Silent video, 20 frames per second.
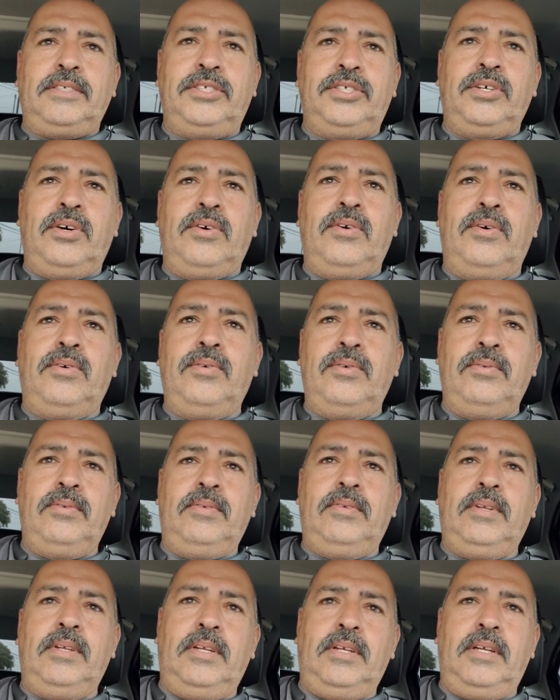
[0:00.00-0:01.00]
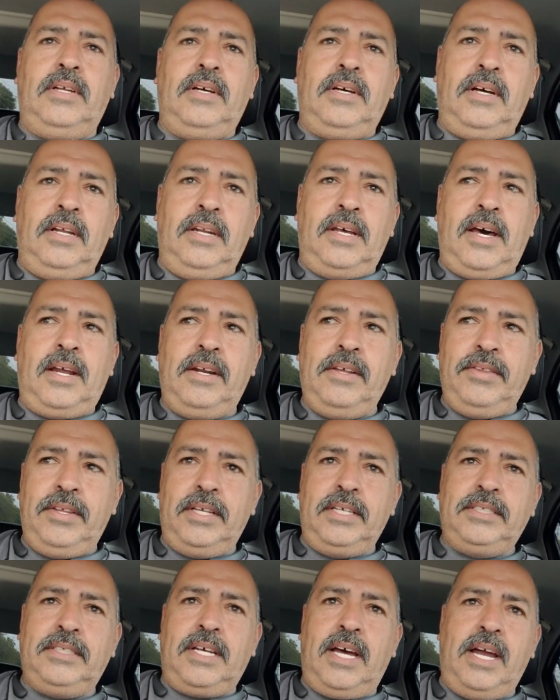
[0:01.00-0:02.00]
So a lot of
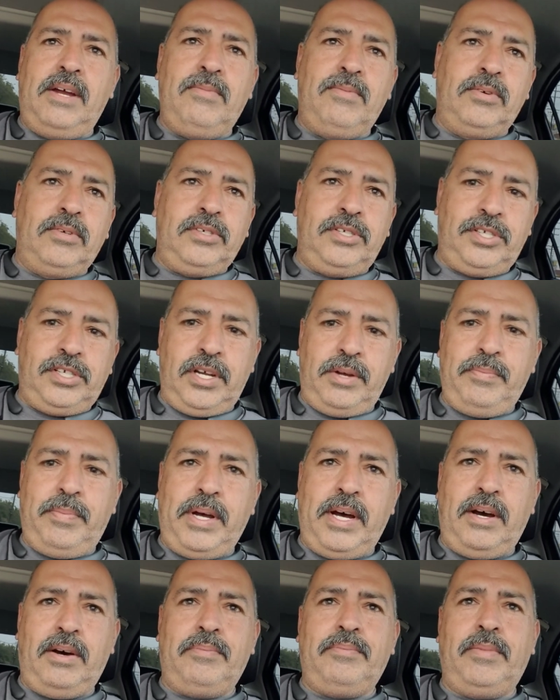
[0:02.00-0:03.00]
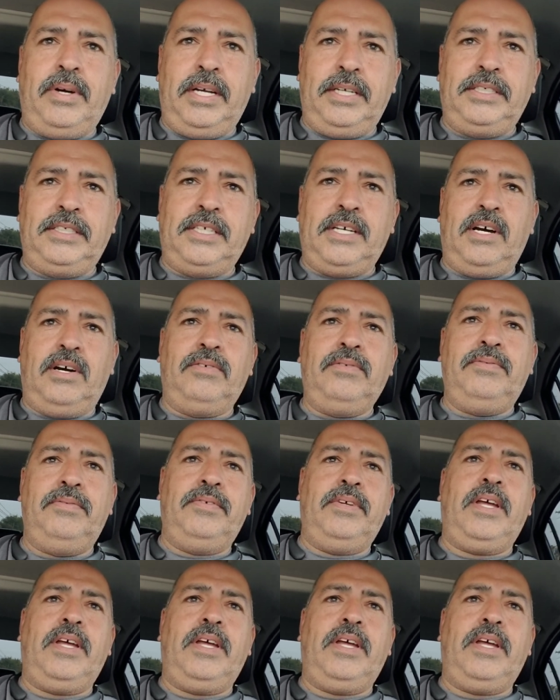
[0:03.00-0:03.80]
this I will ship out myself